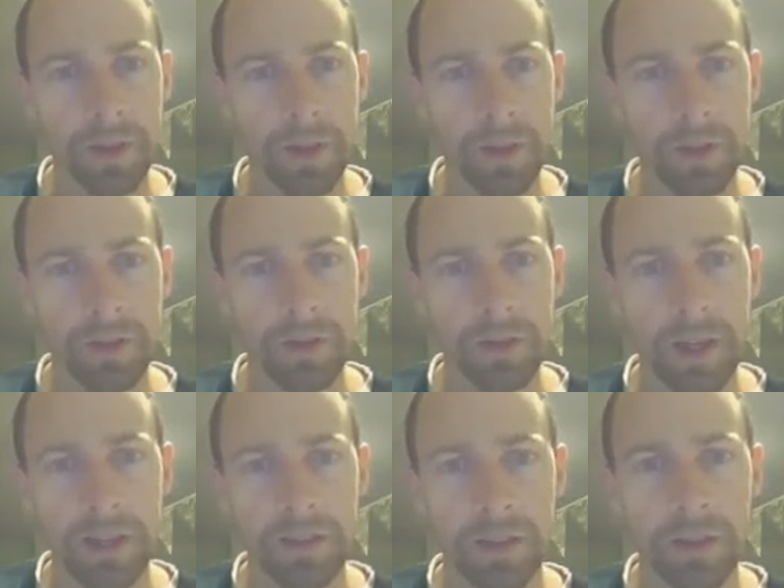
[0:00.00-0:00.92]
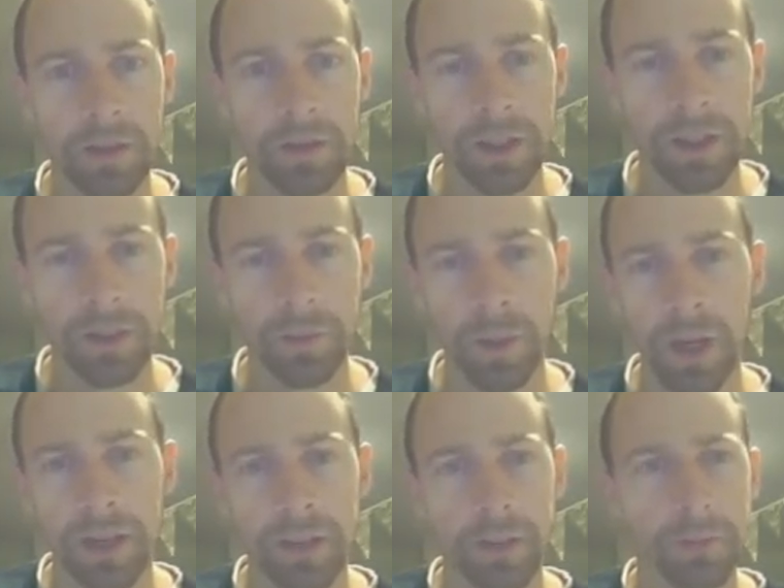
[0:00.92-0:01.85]
Because as it usually is
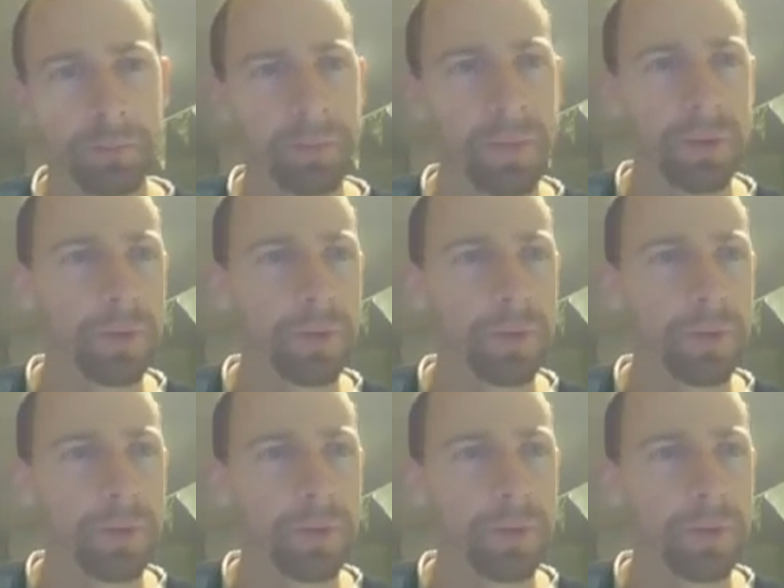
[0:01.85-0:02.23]
behind the, the